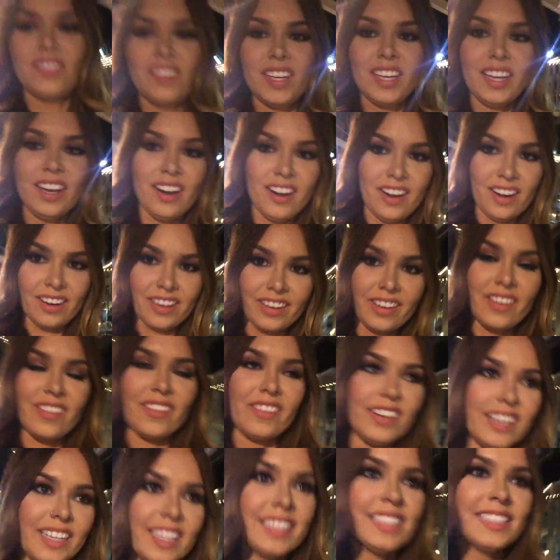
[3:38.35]
We are
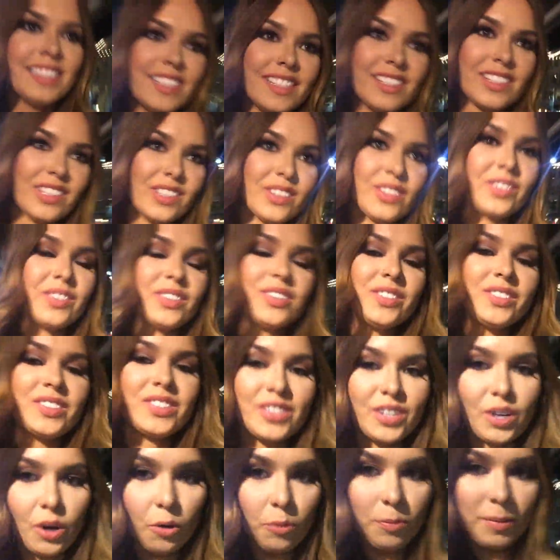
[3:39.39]
going to
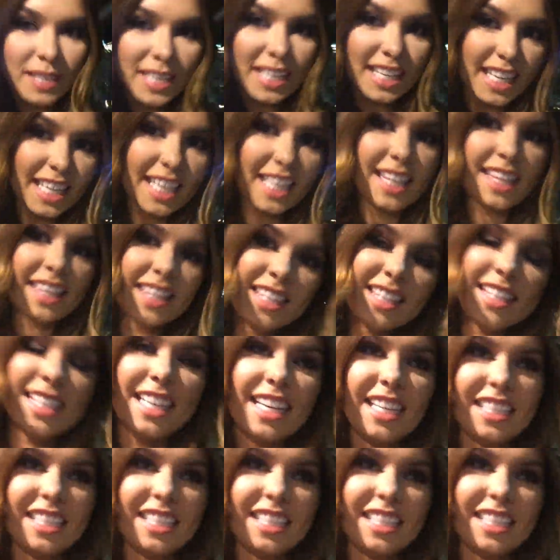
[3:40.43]
Toby Keith's.